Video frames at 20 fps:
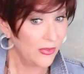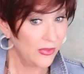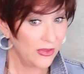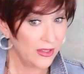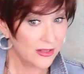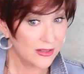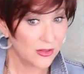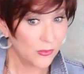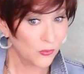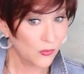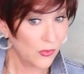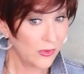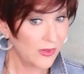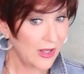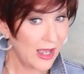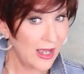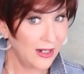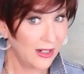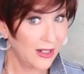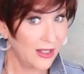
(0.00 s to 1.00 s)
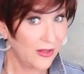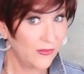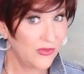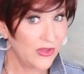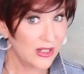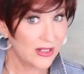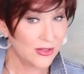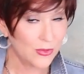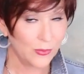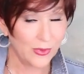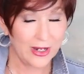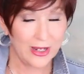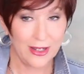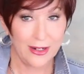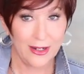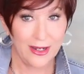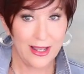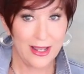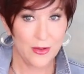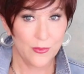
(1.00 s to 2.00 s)
this, I love this
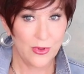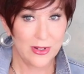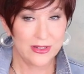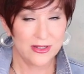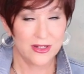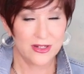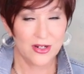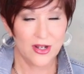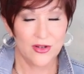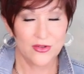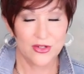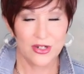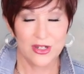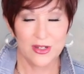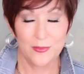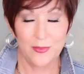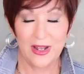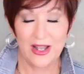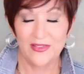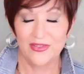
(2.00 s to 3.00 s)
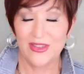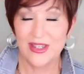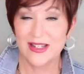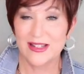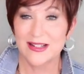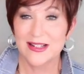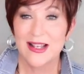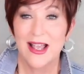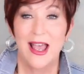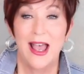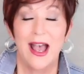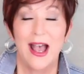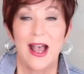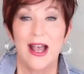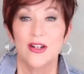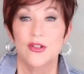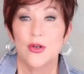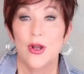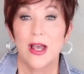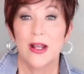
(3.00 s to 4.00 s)
red, I can't wait to talk to you about this.
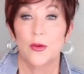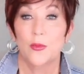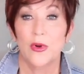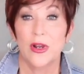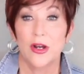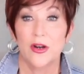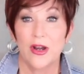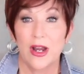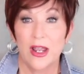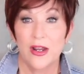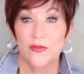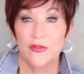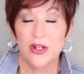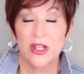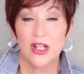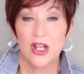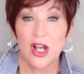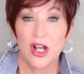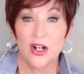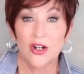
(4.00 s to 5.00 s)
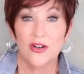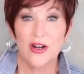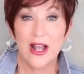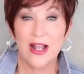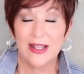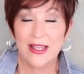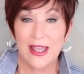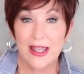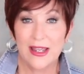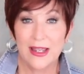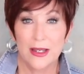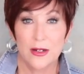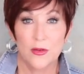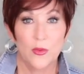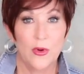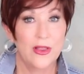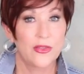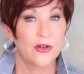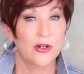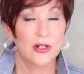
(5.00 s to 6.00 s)
I try to wear every color I
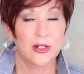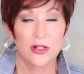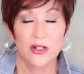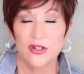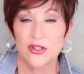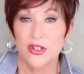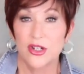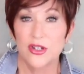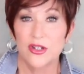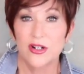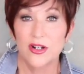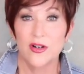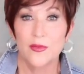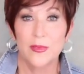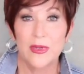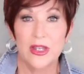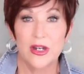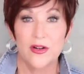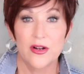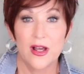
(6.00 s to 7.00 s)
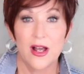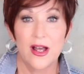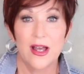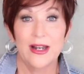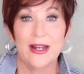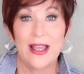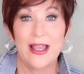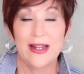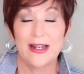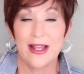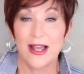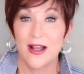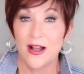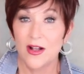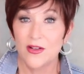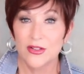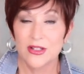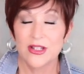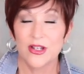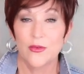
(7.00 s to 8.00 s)
can, whether it looks good on me or not, and
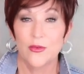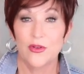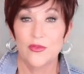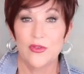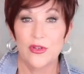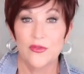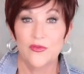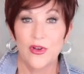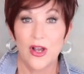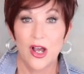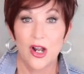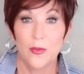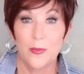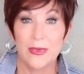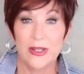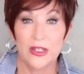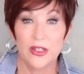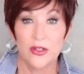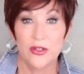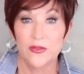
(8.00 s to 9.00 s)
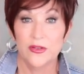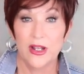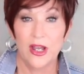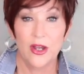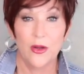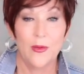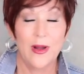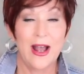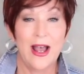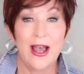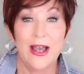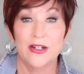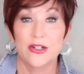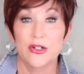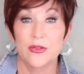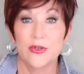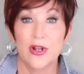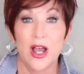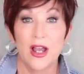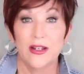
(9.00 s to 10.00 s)
also if you follow me, you know I
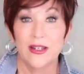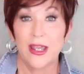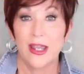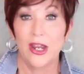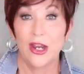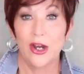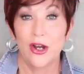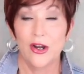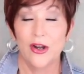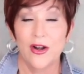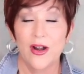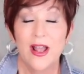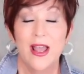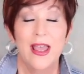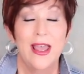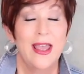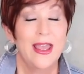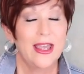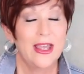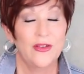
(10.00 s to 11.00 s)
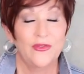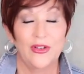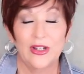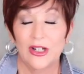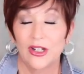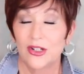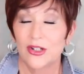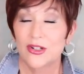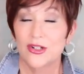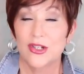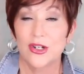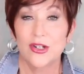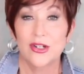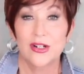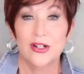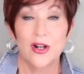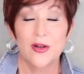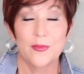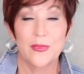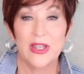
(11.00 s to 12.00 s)
do not care if it looks
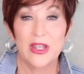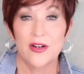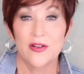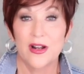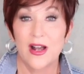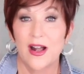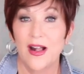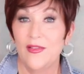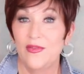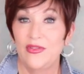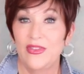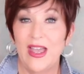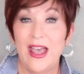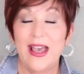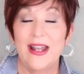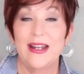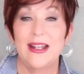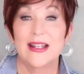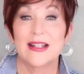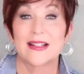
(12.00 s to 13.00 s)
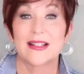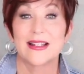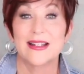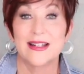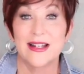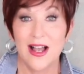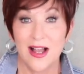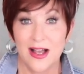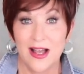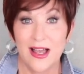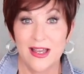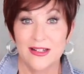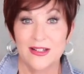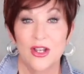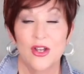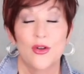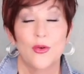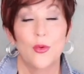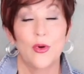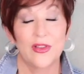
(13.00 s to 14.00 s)
good on me or not. That is
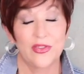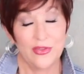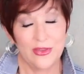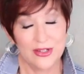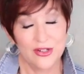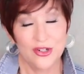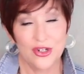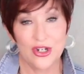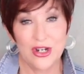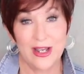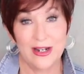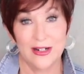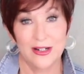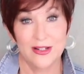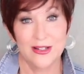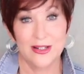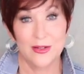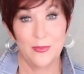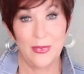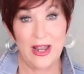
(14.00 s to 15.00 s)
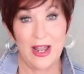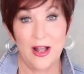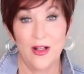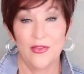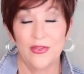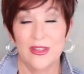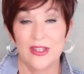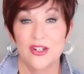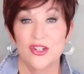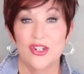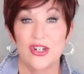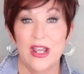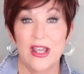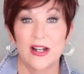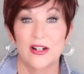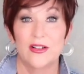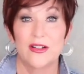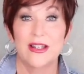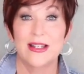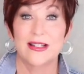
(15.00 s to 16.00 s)
not what this channel is about. This
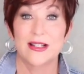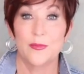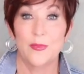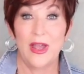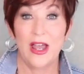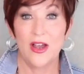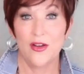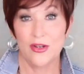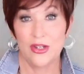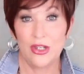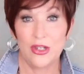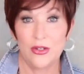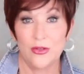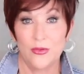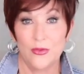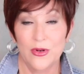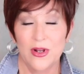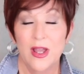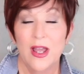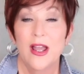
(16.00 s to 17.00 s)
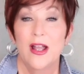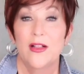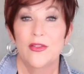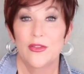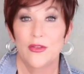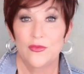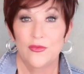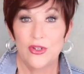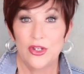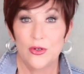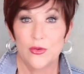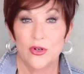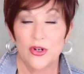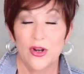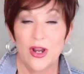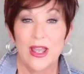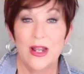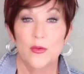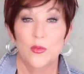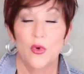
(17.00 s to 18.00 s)
channel is about you, the
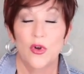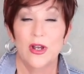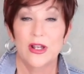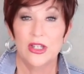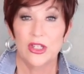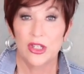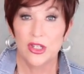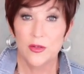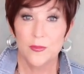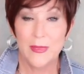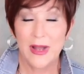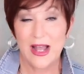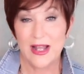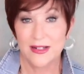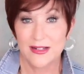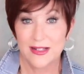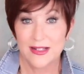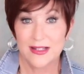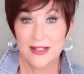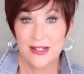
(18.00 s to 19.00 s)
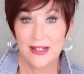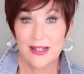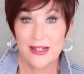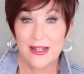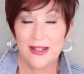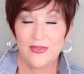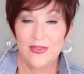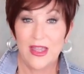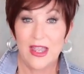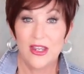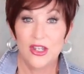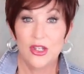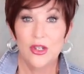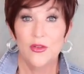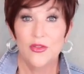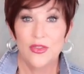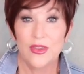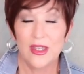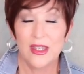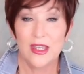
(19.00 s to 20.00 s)
viewer, and what you might see that
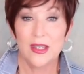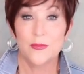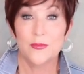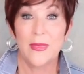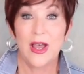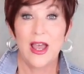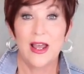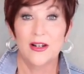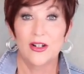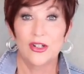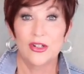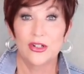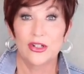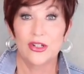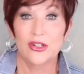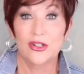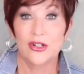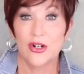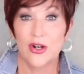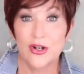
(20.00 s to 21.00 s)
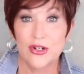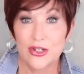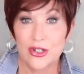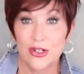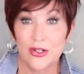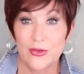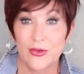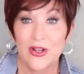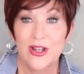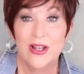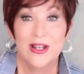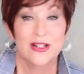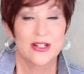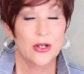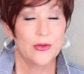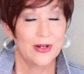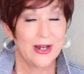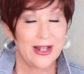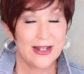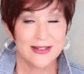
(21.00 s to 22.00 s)
you think might look good on you.
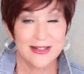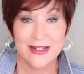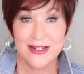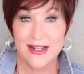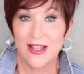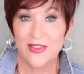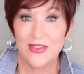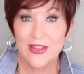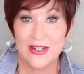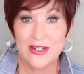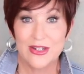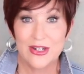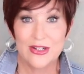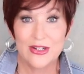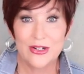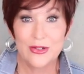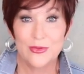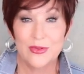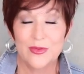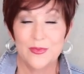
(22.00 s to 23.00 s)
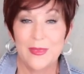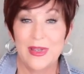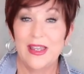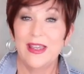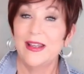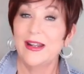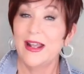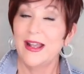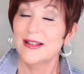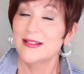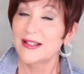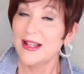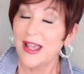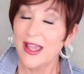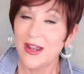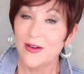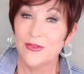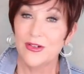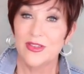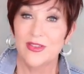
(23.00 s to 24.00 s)
So it has nothing to do with me. It has
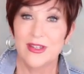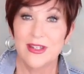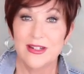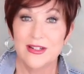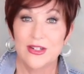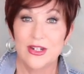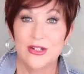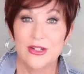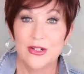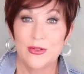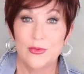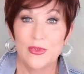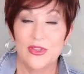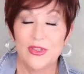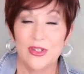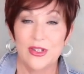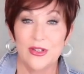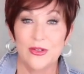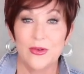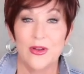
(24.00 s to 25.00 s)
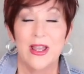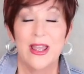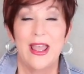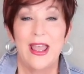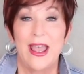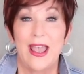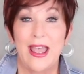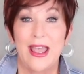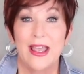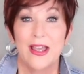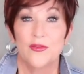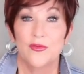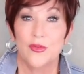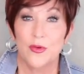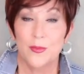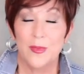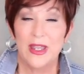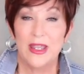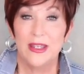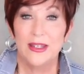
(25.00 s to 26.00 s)
everything to do with you. And
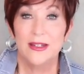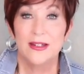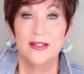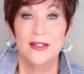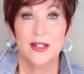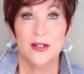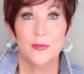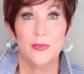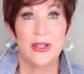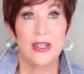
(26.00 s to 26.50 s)
for me to